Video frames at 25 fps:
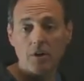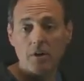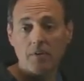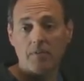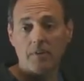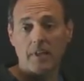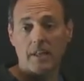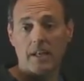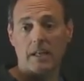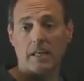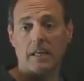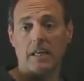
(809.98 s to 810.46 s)
have
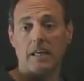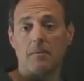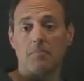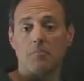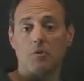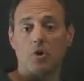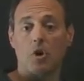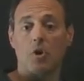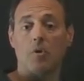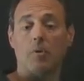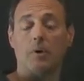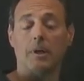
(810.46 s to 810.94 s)
let it keep
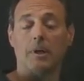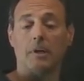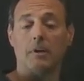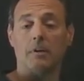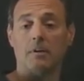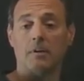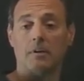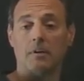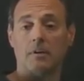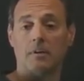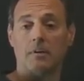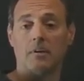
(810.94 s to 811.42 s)
going,
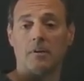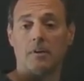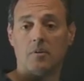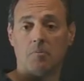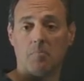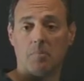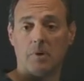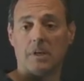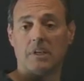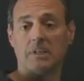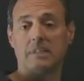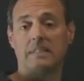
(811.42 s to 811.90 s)

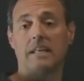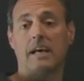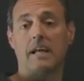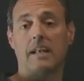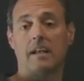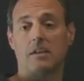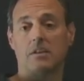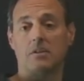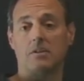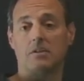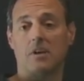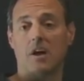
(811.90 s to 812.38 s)
but I
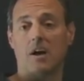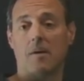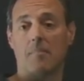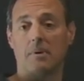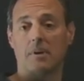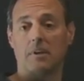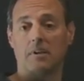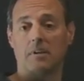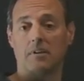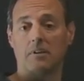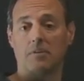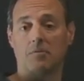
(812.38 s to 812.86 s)
decided to stop
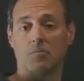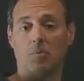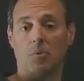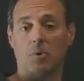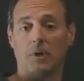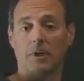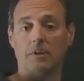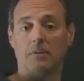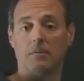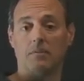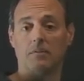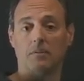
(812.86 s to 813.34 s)
it at this
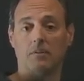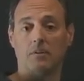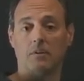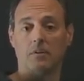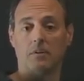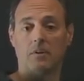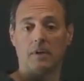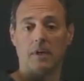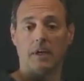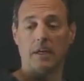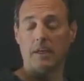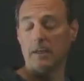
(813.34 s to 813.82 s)
point.
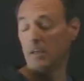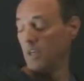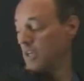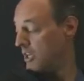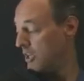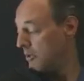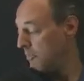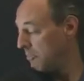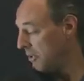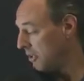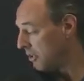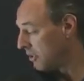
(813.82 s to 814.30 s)
Okay?
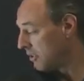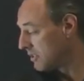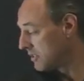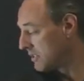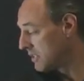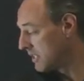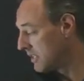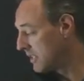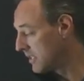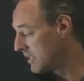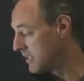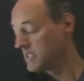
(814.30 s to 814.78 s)
But you can
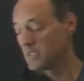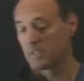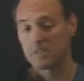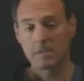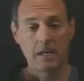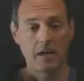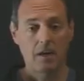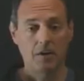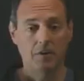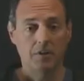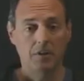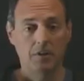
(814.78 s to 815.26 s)
see this is
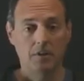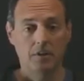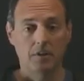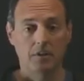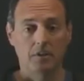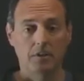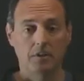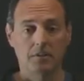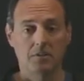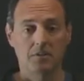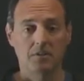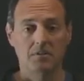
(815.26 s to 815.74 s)
down
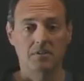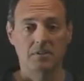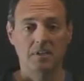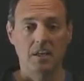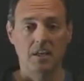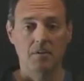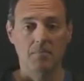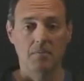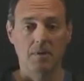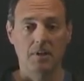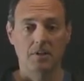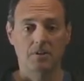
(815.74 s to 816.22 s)
here, this is
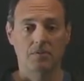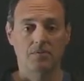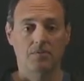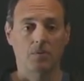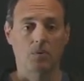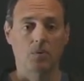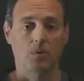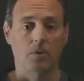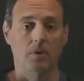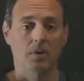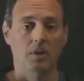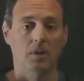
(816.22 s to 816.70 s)
10 to minus
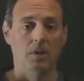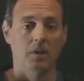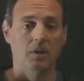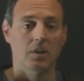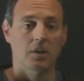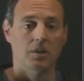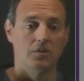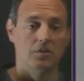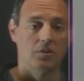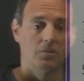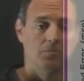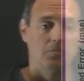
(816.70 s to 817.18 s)
4. So